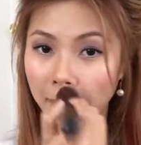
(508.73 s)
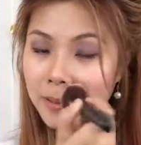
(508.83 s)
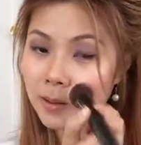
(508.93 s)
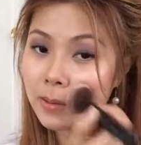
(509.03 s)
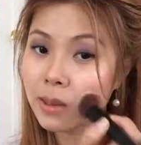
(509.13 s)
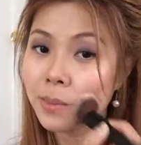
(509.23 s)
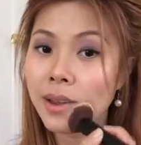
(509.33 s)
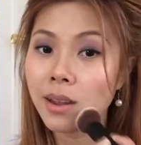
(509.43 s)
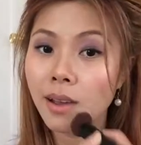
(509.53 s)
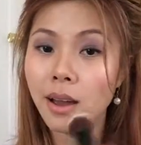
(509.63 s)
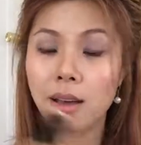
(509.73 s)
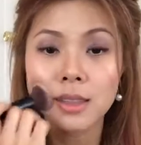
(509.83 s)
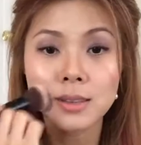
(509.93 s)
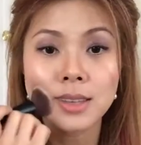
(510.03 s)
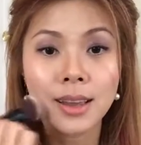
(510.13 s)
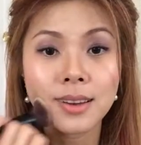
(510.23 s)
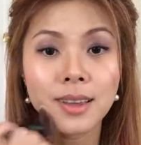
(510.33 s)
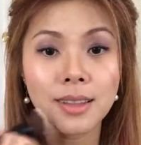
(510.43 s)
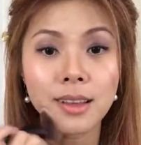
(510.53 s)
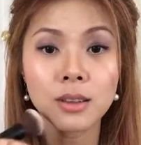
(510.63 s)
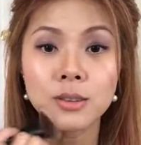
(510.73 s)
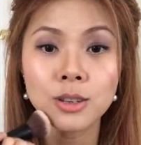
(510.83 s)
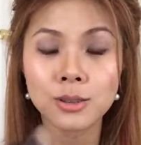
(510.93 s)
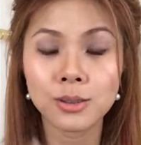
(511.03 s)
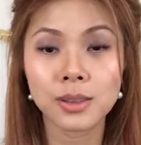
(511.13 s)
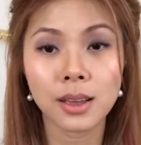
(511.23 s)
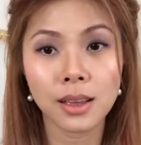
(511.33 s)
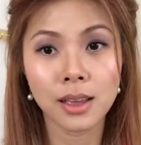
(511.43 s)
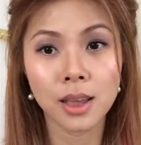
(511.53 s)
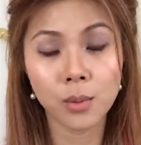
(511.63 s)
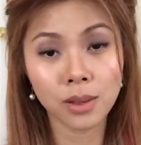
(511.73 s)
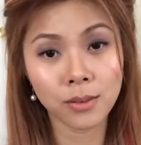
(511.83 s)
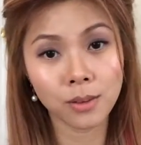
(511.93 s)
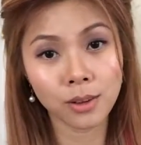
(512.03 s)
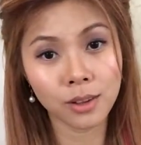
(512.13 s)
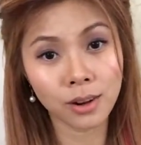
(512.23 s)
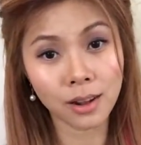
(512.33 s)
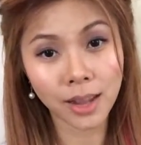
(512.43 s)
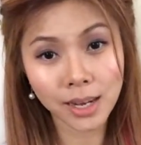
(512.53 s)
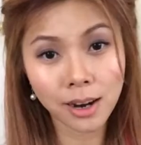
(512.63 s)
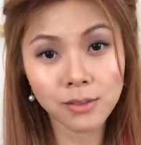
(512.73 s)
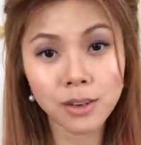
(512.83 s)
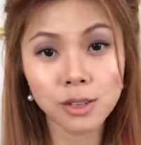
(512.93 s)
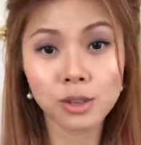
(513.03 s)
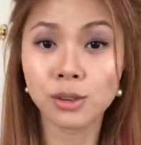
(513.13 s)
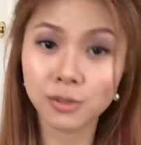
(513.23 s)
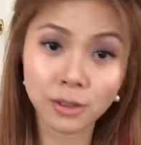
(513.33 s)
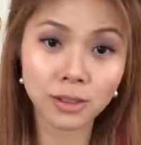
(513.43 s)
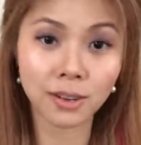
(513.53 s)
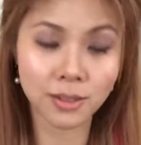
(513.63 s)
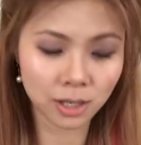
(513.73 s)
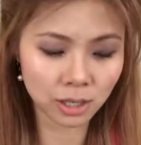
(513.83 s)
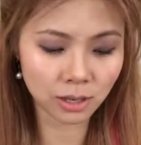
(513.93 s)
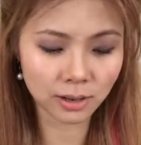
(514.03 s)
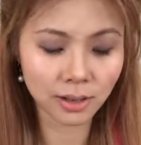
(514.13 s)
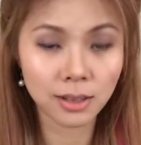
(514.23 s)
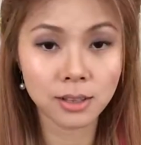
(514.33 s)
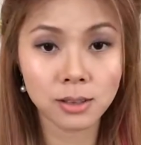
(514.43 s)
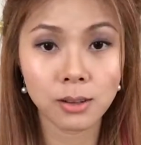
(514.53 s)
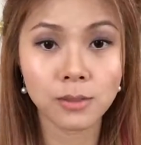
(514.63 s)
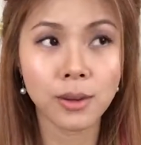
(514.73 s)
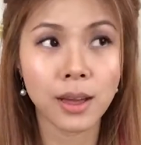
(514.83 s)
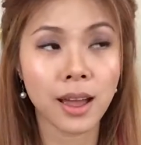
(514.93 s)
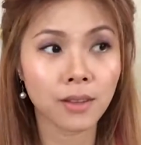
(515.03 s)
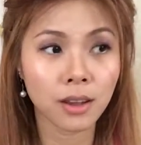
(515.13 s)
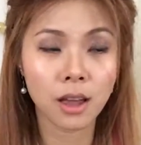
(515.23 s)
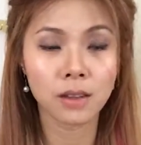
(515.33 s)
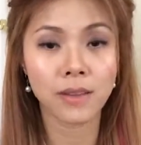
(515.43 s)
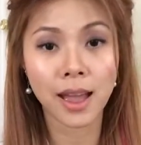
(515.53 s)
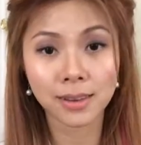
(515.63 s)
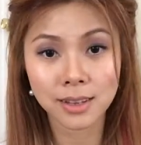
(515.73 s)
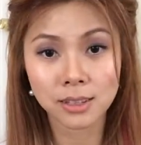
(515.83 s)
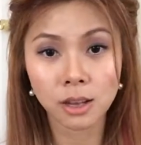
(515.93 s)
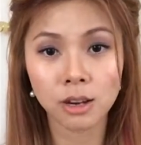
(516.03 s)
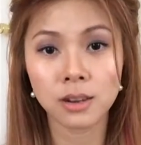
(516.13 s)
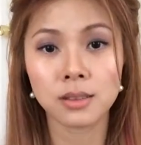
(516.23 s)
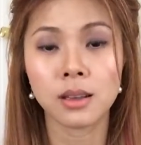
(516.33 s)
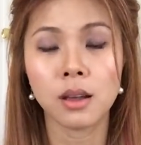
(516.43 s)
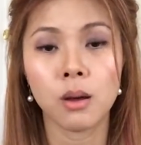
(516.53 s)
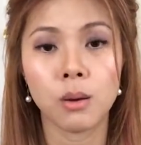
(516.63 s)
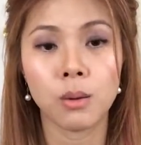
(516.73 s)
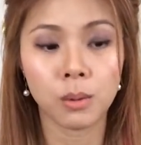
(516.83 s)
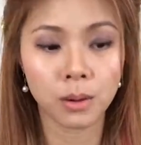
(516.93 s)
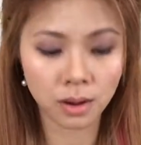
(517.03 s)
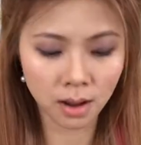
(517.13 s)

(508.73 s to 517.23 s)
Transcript: So depending on the technique that you use, it will give you either a light coverage or a full coverage. So if you have a lot of acne scars or